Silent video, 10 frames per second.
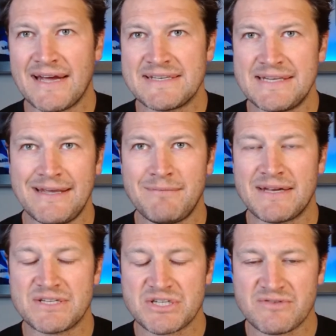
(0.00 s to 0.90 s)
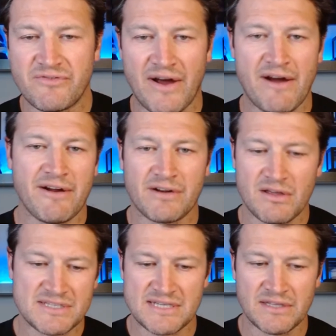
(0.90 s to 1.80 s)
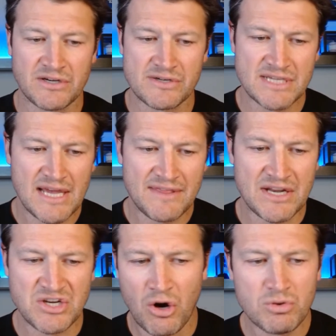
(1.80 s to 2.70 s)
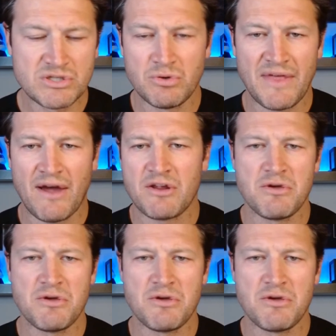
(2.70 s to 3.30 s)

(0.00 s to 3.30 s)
a team that is just firing on all cylinders, that knows who they are.